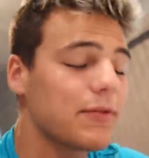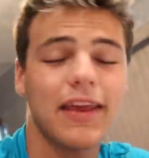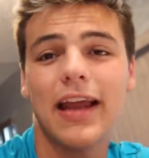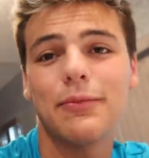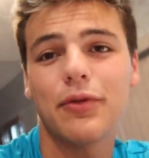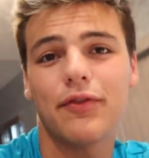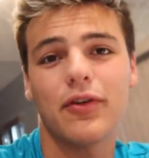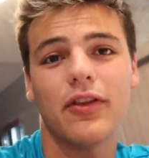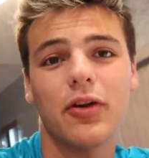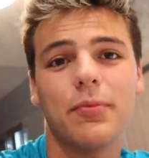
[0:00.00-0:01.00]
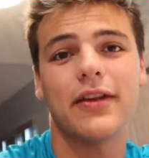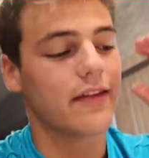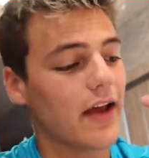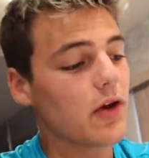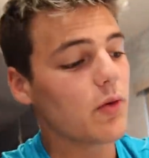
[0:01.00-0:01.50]
out with the animals for a little
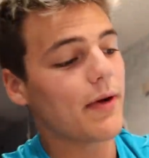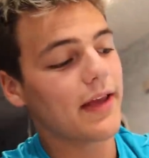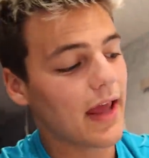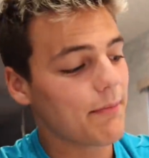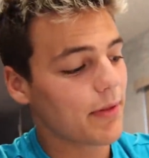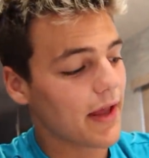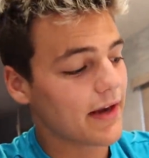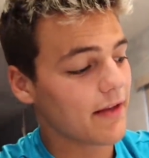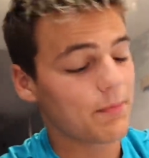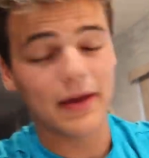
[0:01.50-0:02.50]
bit, tell you what my game plan is